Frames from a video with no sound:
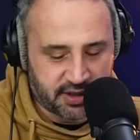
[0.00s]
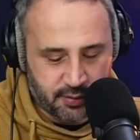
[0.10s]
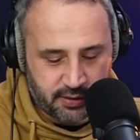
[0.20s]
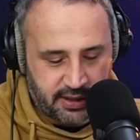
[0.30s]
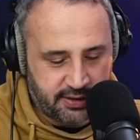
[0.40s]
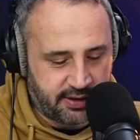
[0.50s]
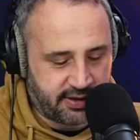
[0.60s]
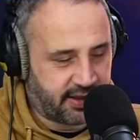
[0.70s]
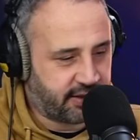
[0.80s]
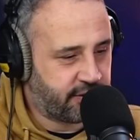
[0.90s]
this one then, do you
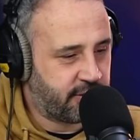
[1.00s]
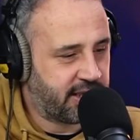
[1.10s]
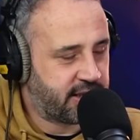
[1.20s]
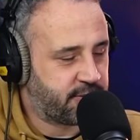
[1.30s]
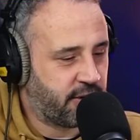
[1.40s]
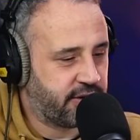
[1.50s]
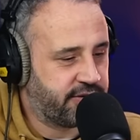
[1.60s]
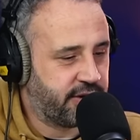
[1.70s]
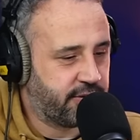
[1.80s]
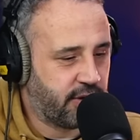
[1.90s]
think, from a Leeds point
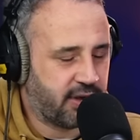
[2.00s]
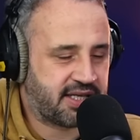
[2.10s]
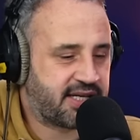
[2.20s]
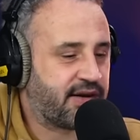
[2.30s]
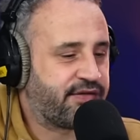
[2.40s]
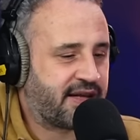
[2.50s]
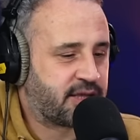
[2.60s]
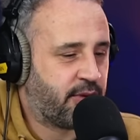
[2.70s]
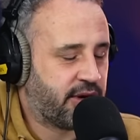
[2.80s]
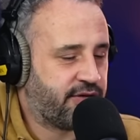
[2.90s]
of view? Not necessarily
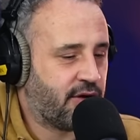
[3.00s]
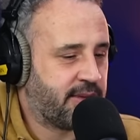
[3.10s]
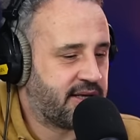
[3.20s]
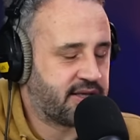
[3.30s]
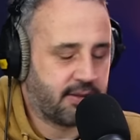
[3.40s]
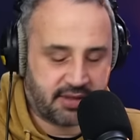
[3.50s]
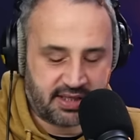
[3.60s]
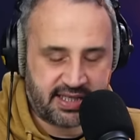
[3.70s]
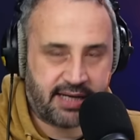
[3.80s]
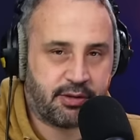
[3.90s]
fans' point of view. I mean, in terms of
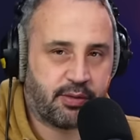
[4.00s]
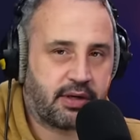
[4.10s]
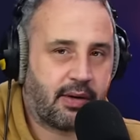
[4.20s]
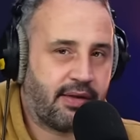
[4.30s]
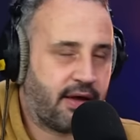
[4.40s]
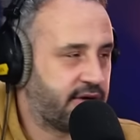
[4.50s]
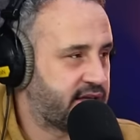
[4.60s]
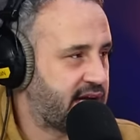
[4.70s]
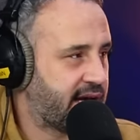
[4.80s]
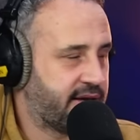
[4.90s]
the team, do we go out there and
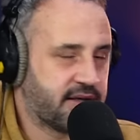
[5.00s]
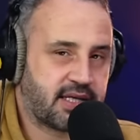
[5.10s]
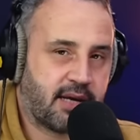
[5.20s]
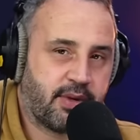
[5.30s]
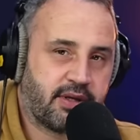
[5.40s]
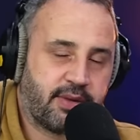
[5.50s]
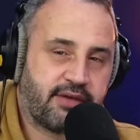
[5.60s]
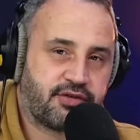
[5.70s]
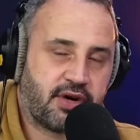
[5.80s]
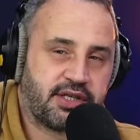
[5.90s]
attack in the same way that we
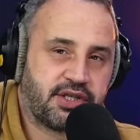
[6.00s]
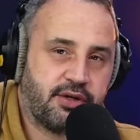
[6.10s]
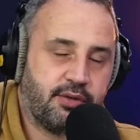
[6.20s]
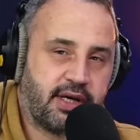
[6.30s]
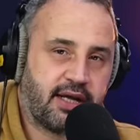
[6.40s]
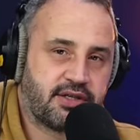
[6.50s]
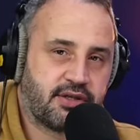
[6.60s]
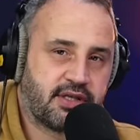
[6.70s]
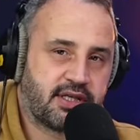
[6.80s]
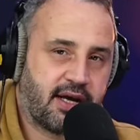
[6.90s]
have tried to against
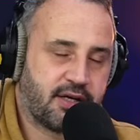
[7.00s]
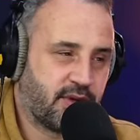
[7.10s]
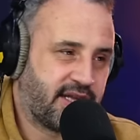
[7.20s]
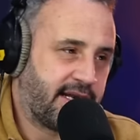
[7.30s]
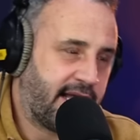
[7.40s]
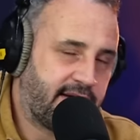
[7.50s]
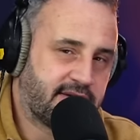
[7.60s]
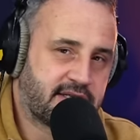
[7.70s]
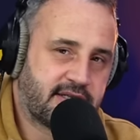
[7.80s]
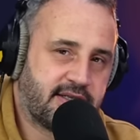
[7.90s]
other sides? Will they let
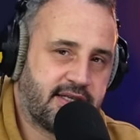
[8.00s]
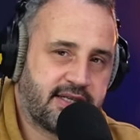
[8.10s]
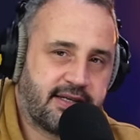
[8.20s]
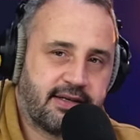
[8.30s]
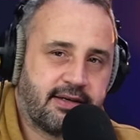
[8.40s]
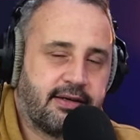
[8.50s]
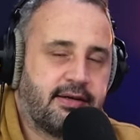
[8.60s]
us, do you think?